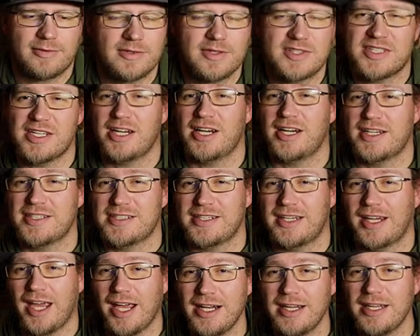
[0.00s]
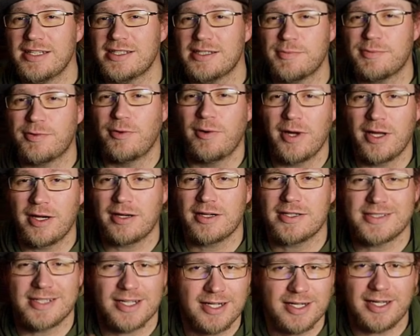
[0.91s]
Seriously, I need some
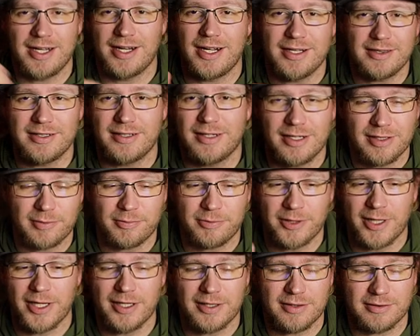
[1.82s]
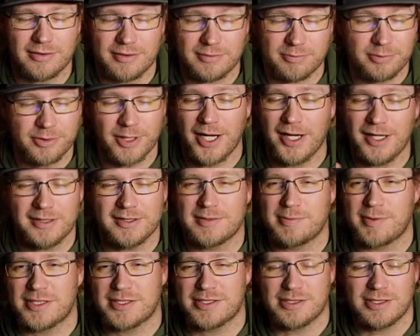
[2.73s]
pointers. I need to get out there and practice
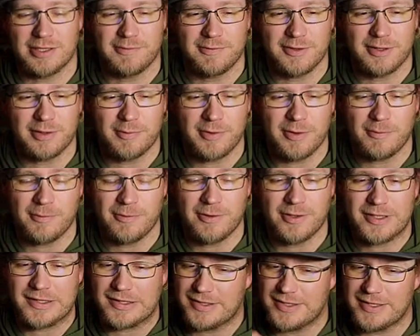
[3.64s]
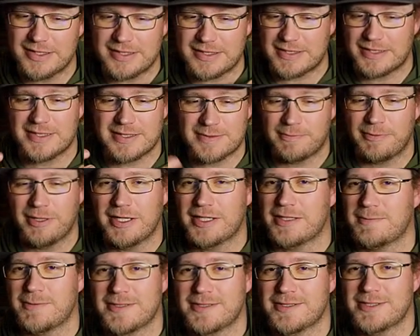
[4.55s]
my surfing a bit more because this just
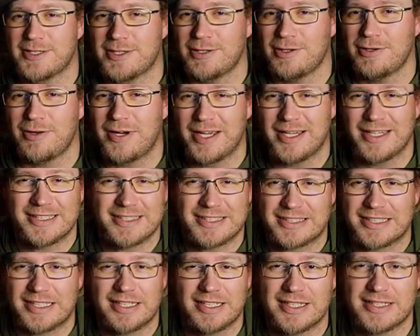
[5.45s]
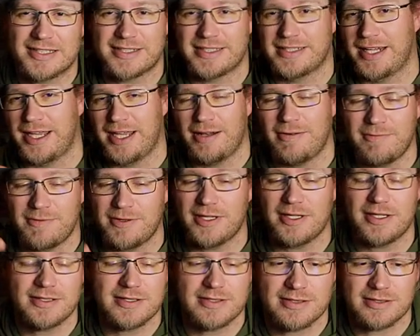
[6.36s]
makes me so jealous and
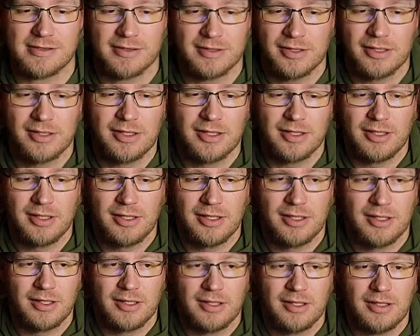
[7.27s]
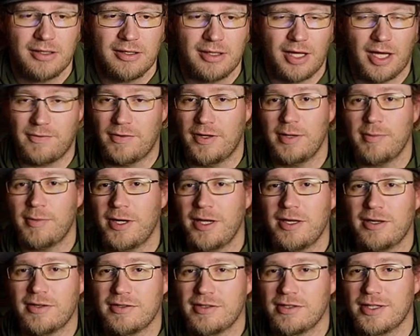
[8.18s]
envious of anybody
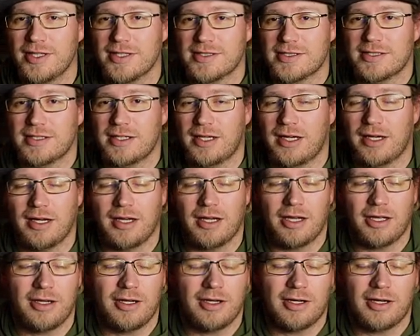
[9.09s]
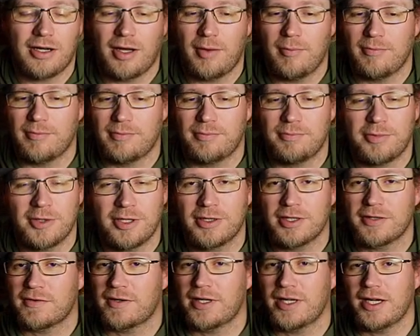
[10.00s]
who can do this. You know, I've been a
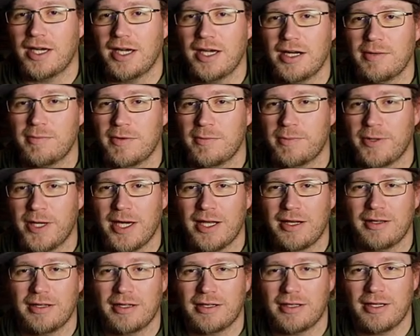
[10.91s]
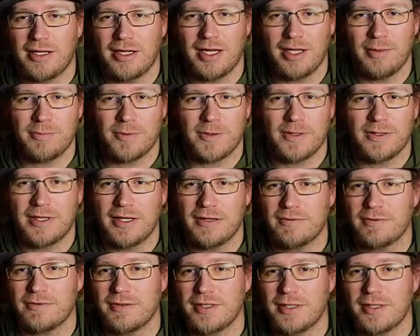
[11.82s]
river guide, I've been paddling a lot, but never